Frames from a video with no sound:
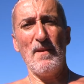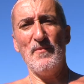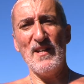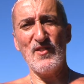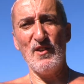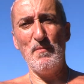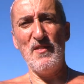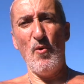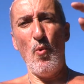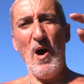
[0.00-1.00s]
that's going to be
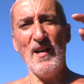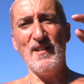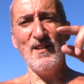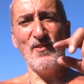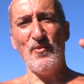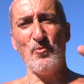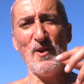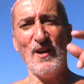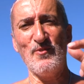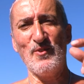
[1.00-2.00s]
the one in the
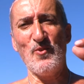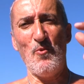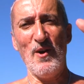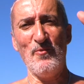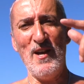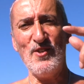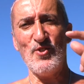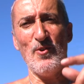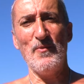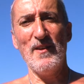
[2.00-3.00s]
300-to-1
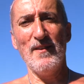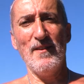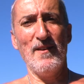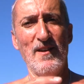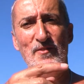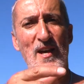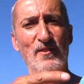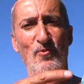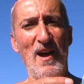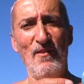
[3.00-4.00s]
ratio. And then
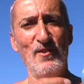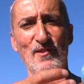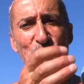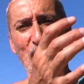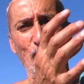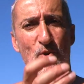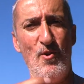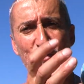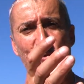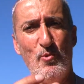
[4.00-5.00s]
gravity is like,
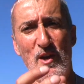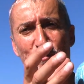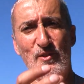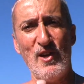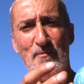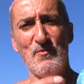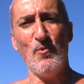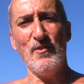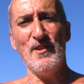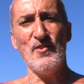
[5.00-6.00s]
oh, it's 300 times
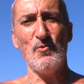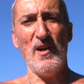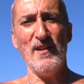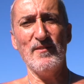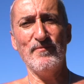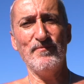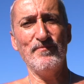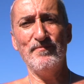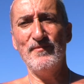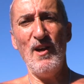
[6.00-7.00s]
more this way.
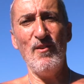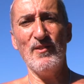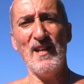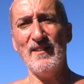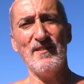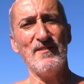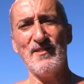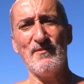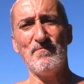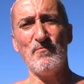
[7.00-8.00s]
No,
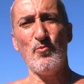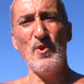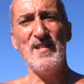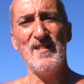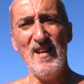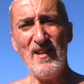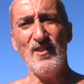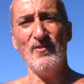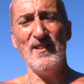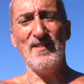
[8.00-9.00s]
that's
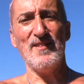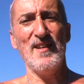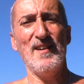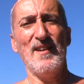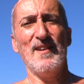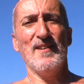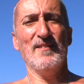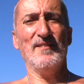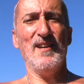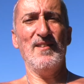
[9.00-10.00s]
ridiculous.
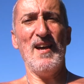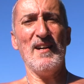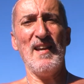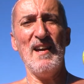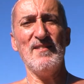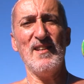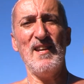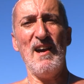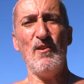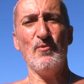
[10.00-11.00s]
Okay, that can't
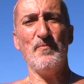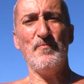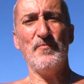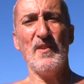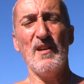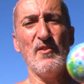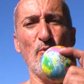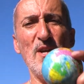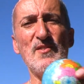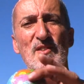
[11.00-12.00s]
account. The
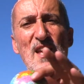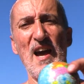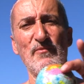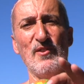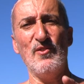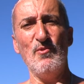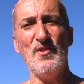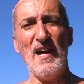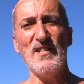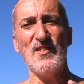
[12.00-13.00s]
reason they have to do
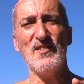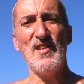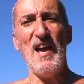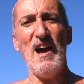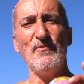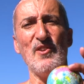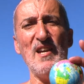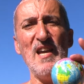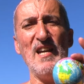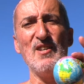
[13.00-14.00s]
that is because they have to
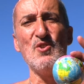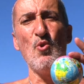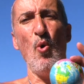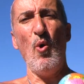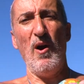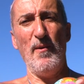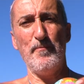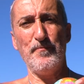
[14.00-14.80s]
ignore